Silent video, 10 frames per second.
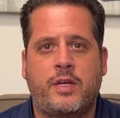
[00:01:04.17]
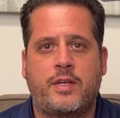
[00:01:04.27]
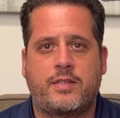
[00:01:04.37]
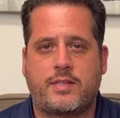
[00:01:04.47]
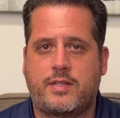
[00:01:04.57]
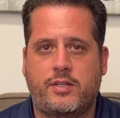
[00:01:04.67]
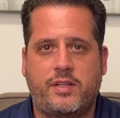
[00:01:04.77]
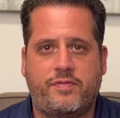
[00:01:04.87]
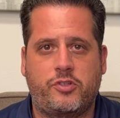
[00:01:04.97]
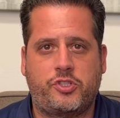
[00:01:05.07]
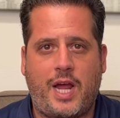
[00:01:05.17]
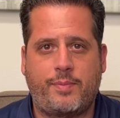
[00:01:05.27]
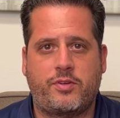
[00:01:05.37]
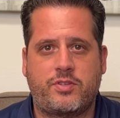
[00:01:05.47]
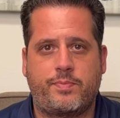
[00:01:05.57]
Since there are different
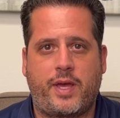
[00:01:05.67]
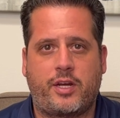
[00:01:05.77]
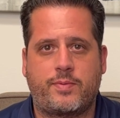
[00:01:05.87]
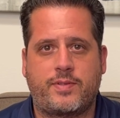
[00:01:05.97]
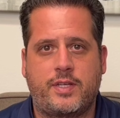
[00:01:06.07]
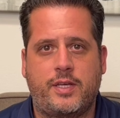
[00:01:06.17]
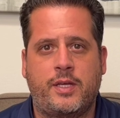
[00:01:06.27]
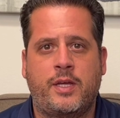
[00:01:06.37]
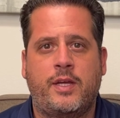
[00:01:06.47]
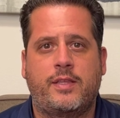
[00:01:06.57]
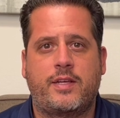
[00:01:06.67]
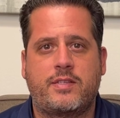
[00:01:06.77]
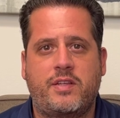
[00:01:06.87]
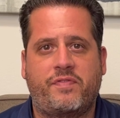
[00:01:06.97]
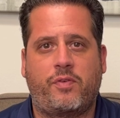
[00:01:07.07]
chapters in bankruptcy, there's
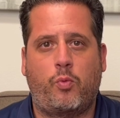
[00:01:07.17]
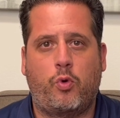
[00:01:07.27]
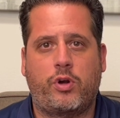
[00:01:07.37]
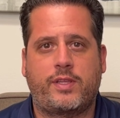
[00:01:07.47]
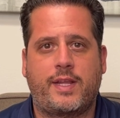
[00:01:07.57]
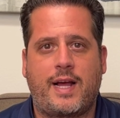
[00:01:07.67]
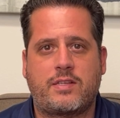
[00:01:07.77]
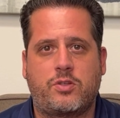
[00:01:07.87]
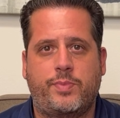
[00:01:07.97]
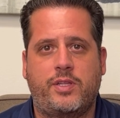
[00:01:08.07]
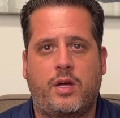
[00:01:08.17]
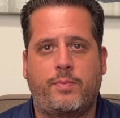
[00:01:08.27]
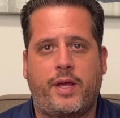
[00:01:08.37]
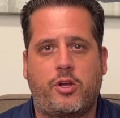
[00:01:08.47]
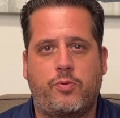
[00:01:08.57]
different work that has to be done
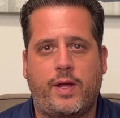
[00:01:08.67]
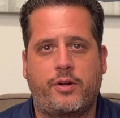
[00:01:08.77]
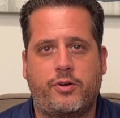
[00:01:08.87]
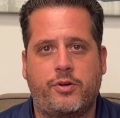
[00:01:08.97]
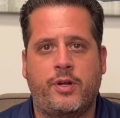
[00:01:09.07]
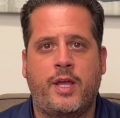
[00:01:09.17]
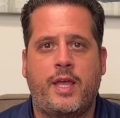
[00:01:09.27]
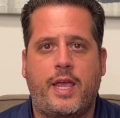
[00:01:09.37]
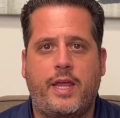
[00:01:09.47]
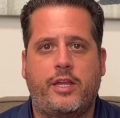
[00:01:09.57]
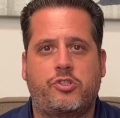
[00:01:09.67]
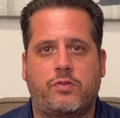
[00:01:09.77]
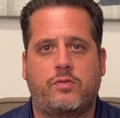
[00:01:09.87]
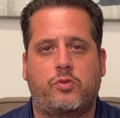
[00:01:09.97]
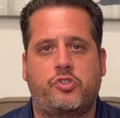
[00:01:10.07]
by a creditor in each of
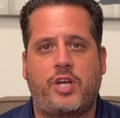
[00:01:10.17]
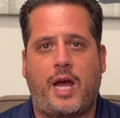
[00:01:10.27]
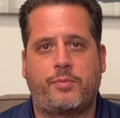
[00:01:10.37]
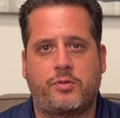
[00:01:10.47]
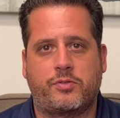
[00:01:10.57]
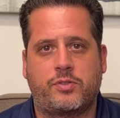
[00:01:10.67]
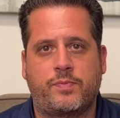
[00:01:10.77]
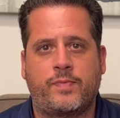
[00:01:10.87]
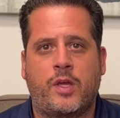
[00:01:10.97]
those chapters.